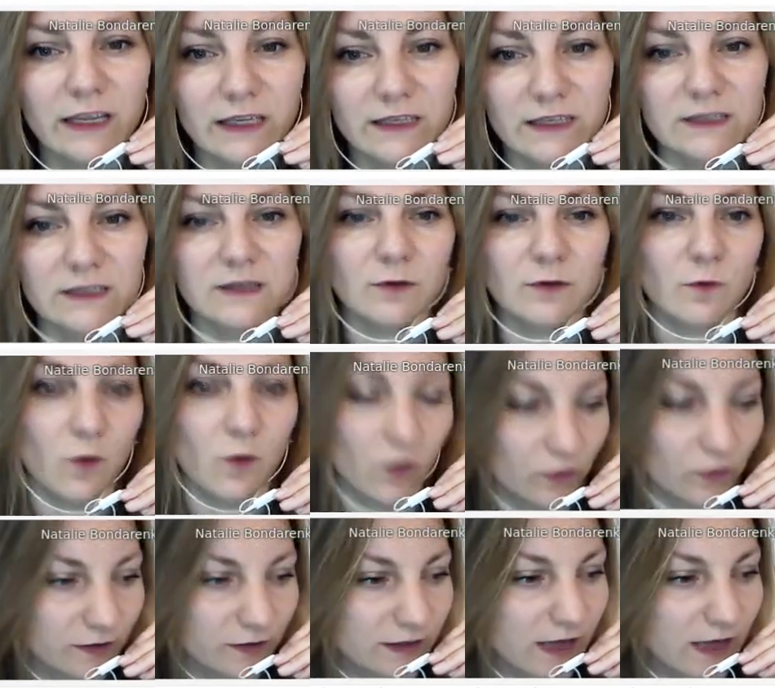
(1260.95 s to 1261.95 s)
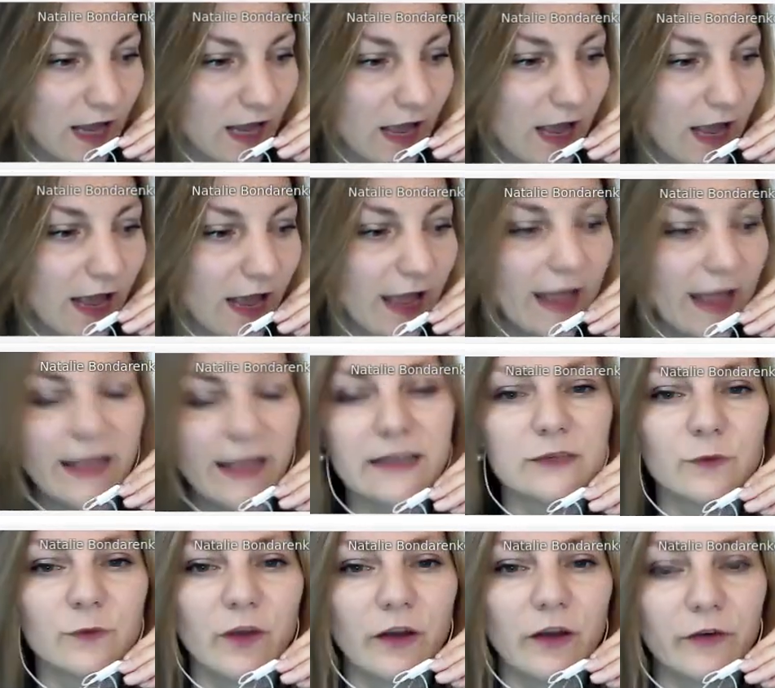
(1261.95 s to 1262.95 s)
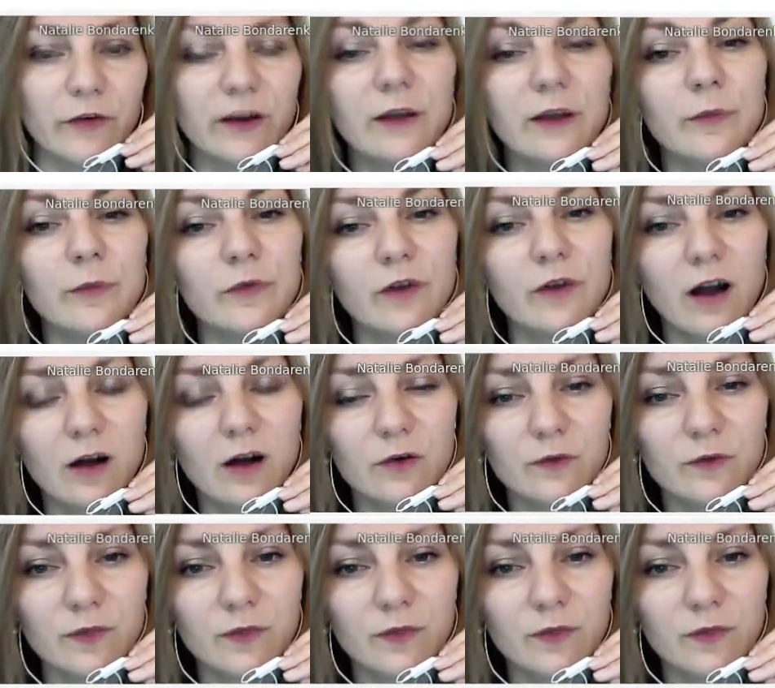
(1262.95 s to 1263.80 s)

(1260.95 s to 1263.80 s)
in the world. And we are really proud